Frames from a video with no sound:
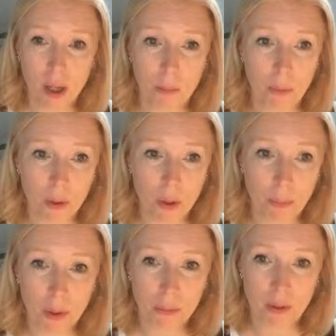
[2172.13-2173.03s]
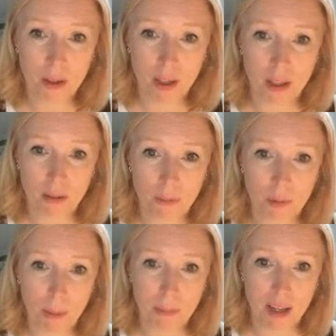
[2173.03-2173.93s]
book an appointment with
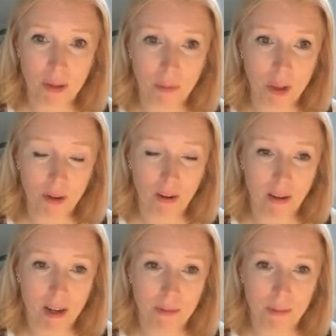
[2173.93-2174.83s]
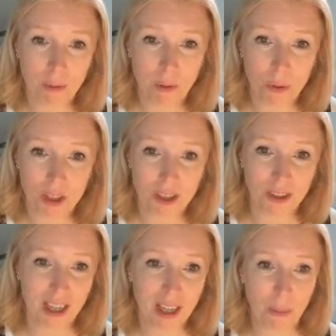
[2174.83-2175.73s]
Rapid Health when you go live, or do I still
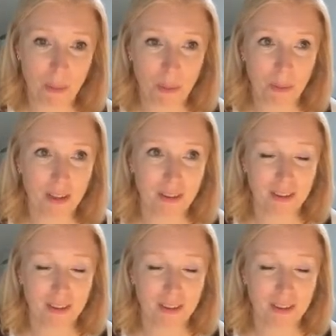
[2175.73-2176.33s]
get that appointment?